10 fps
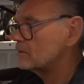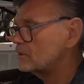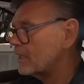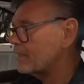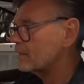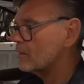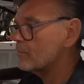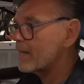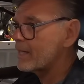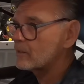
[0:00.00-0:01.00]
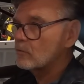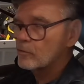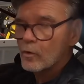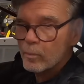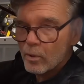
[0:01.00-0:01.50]
Jay to come back, there were
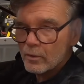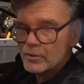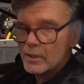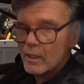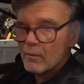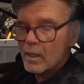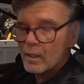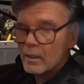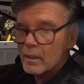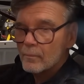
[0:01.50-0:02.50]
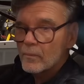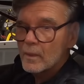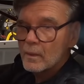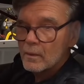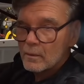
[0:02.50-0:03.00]
4 partners in IROC.
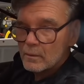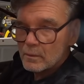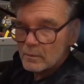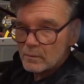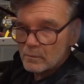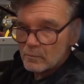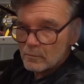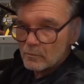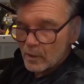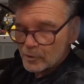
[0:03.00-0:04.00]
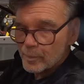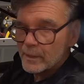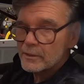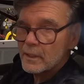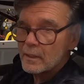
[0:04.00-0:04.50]
Roger
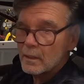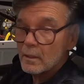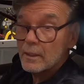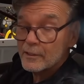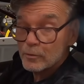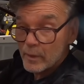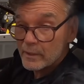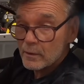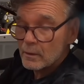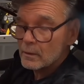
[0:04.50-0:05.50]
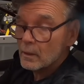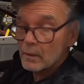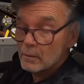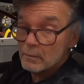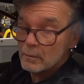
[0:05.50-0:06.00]
Penske, Les
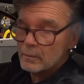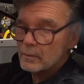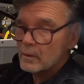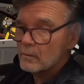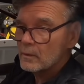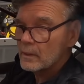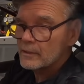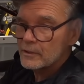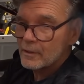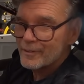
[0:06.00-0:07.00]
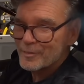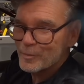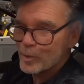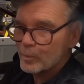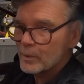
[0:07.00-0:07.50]
Richter, you know, the legendary
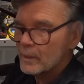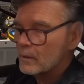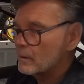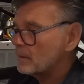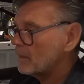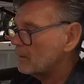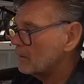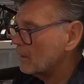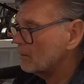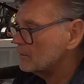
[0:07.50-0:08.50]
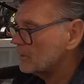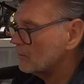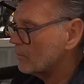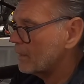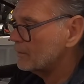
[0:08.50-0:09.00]
football player and
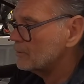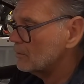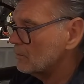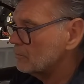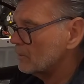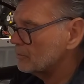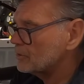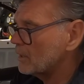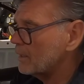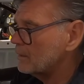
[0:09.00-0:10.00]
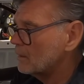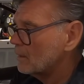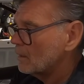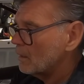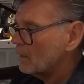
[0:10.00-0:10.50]
general manager of Riverside,
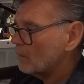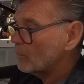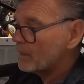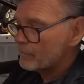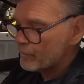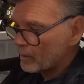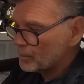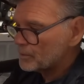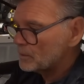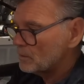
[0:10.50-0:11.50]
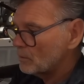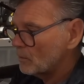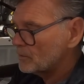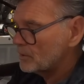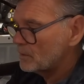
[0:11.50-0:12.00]
Mike Phelps, who
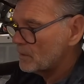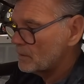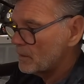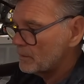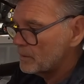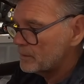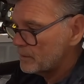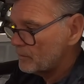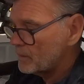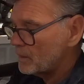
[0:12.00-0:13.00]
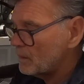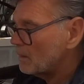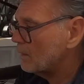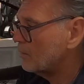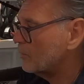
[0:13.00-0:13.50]
was the
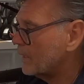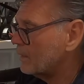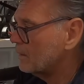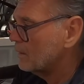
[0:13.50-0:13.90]
TV man,